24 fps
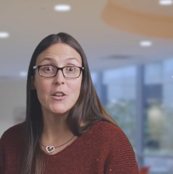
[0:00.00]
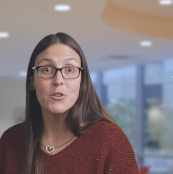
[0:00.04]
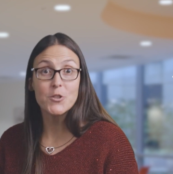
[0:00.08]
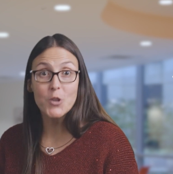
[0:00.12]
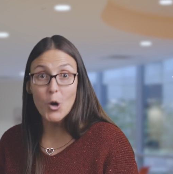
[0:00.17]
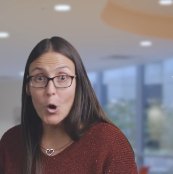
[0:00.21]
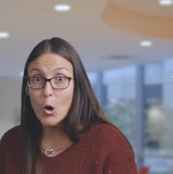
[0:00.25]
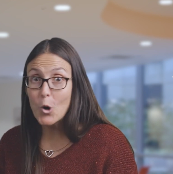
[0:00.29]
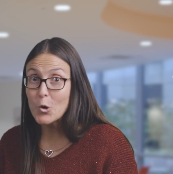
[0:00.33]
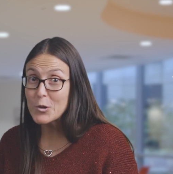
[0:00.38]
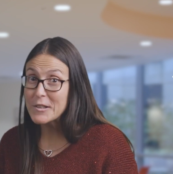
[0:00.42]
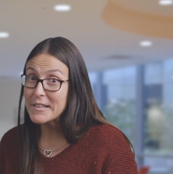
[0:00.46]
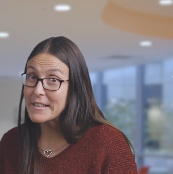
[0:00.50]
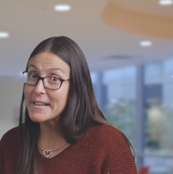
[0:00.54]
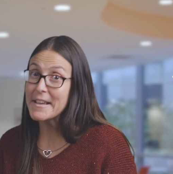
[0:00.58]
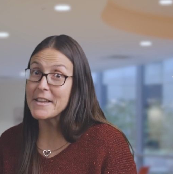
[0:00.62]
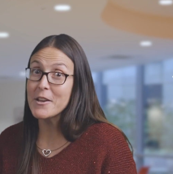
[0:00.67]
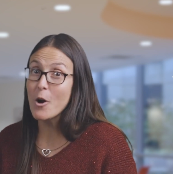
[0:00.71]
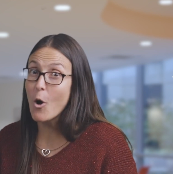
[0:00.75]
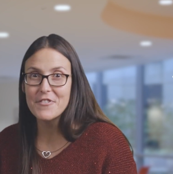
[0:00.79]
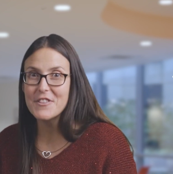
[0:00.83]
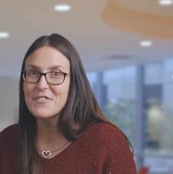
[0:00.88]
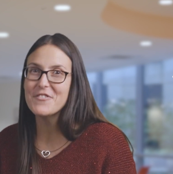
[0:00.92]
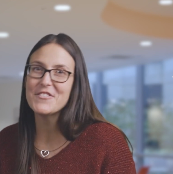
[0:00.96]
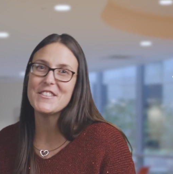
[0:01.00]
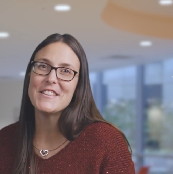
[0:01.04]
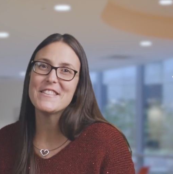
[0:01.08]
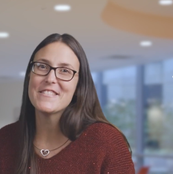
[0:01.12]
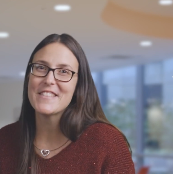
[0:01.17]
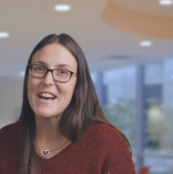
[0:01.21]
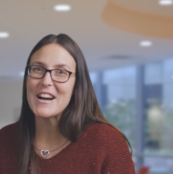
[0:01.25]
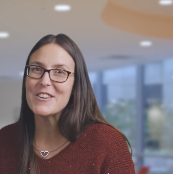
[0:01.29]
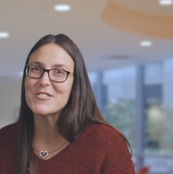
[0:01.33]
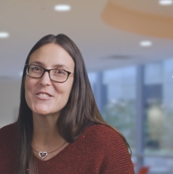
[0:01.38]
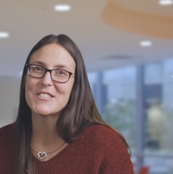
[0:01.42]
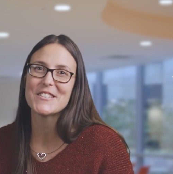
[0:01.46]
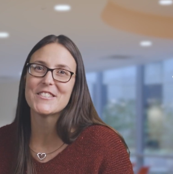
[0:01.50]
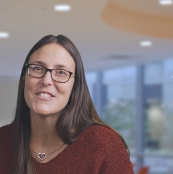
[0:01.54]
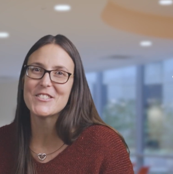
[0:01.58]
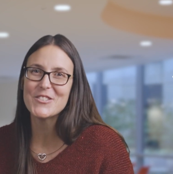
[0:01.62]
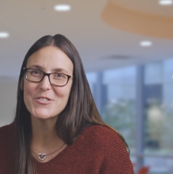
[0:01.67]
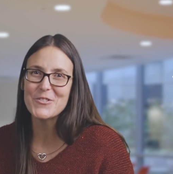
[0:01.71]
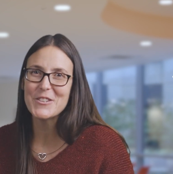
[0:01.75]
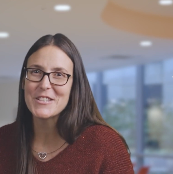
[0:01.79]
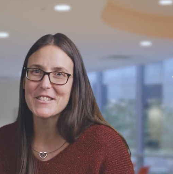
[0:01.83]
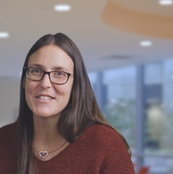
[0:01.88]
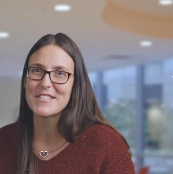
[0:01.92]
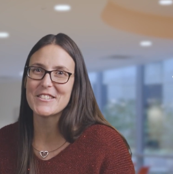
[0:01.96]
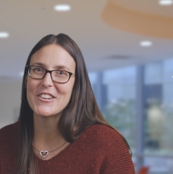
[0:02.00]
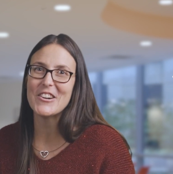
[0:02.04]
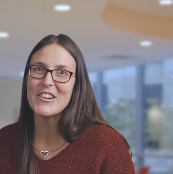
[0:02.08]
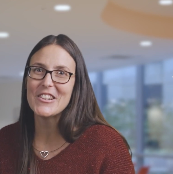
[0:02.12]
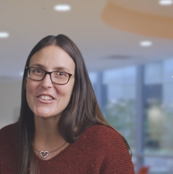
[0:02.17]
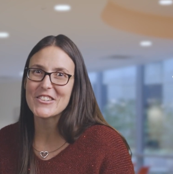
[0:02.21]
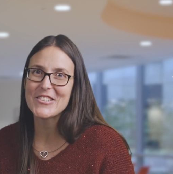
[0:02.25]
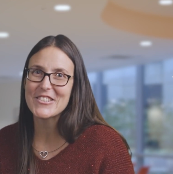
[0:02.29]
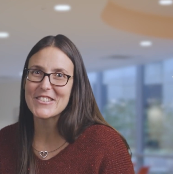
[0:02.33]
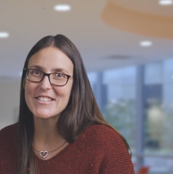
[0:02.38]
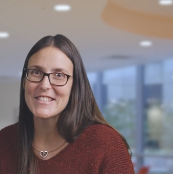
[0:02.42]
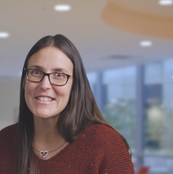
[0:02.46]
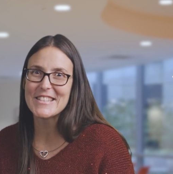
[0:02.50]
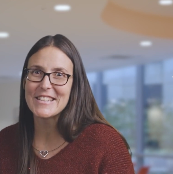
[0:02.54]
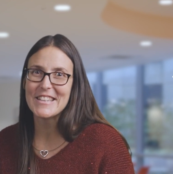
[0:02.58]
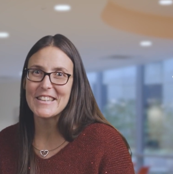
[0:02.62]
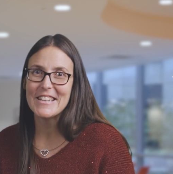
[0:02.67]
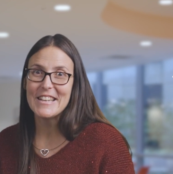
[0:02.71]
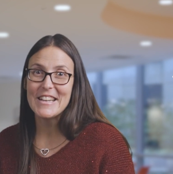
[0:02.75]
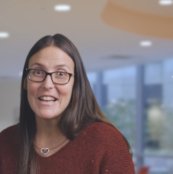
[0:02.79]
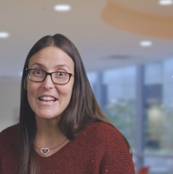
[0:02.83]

totaling fifty thousand US dollars.